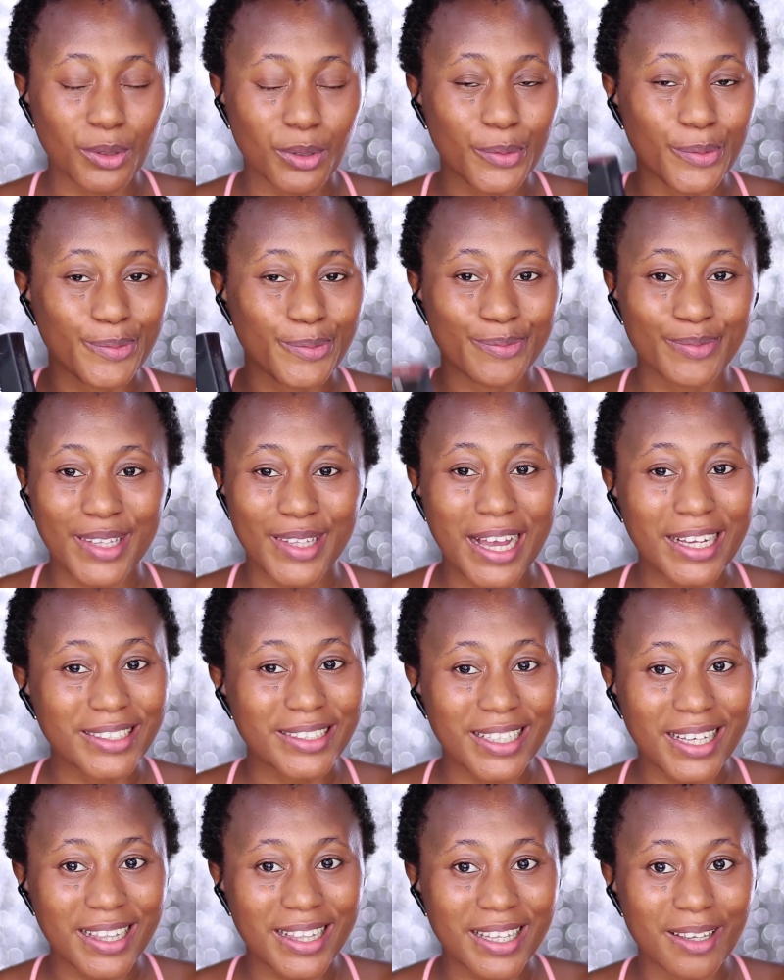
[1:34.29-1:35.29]
So
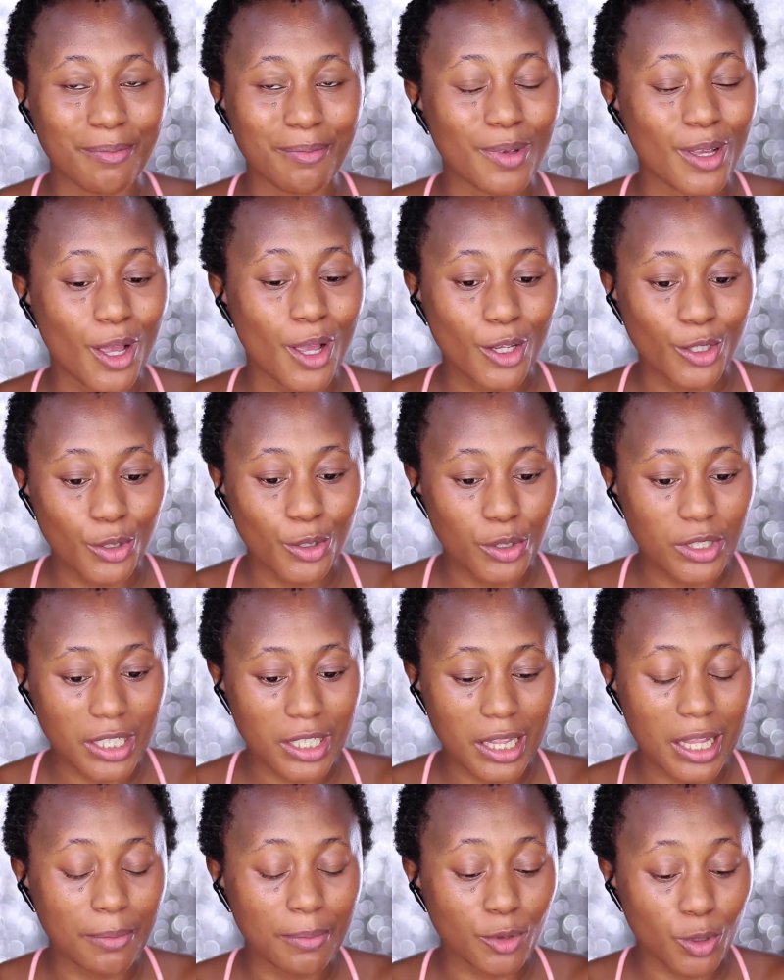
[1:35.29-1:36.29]
that's the claim,
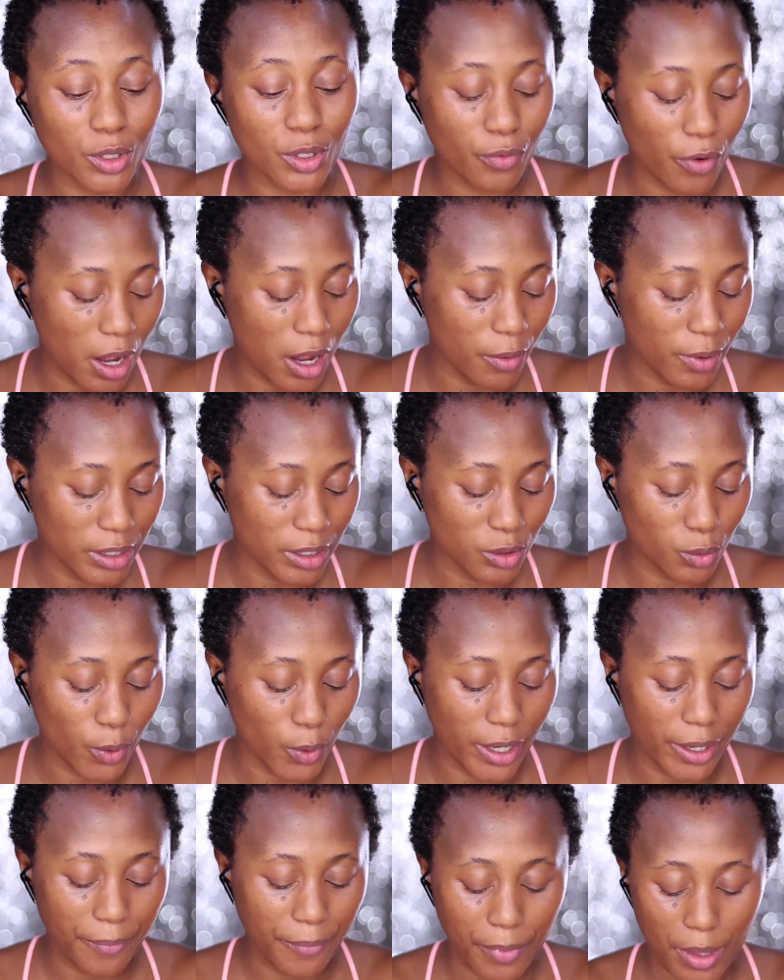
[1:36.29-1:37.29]
huge claim, 24 hours
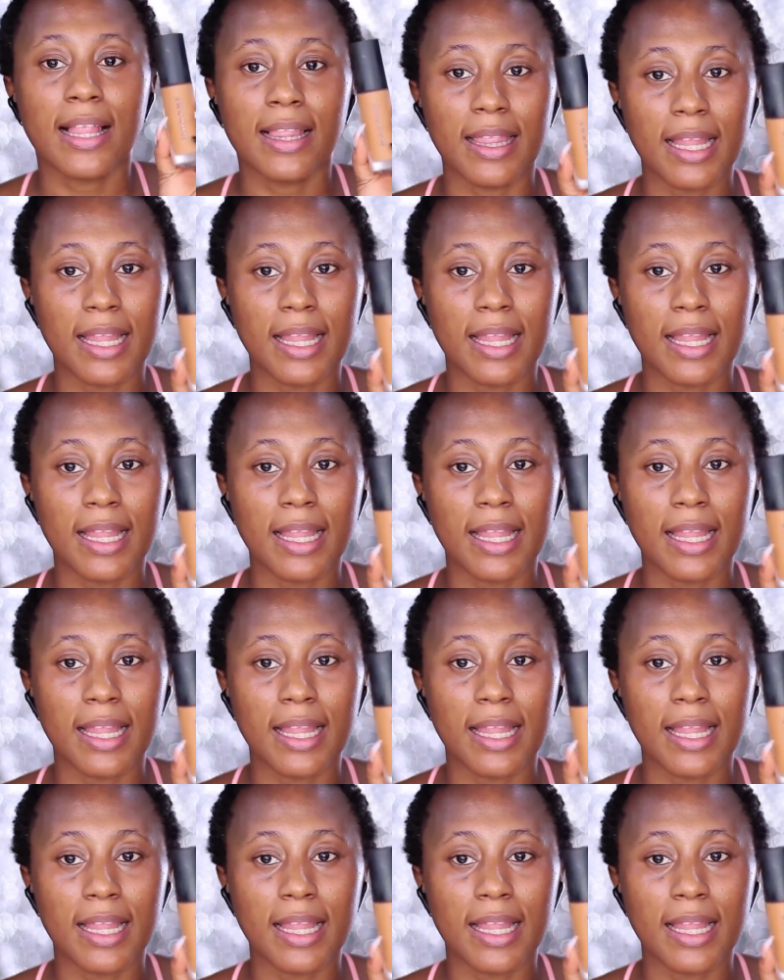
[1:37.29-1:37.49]
wear.